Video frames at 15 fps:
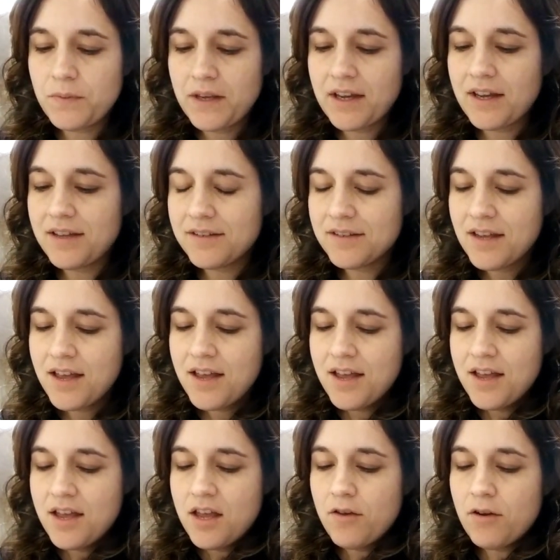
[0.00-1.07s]
because
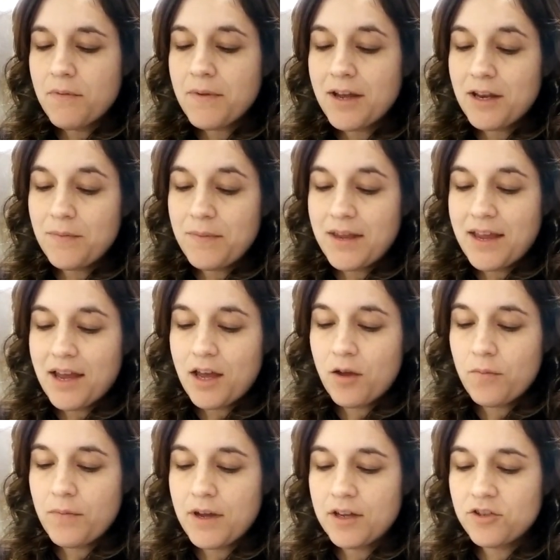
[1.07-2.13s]
it reminded me how
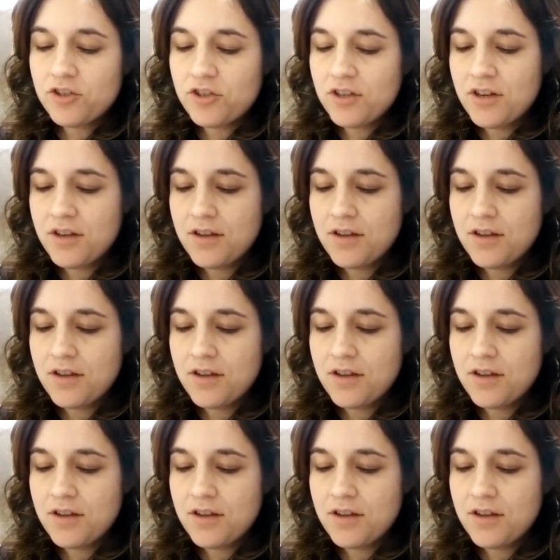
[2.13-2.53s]
much